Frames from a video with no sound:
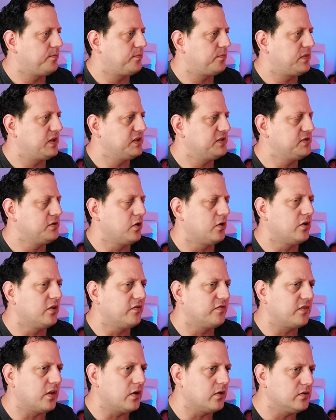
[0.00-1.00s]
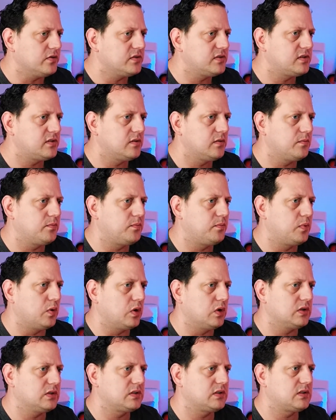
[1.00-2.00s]
there's none of those,
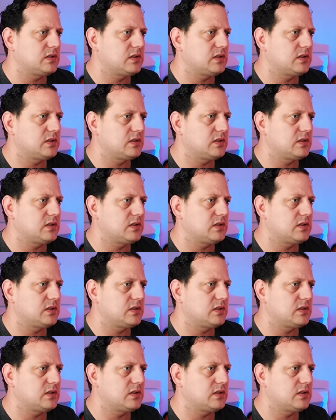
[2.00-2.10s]
but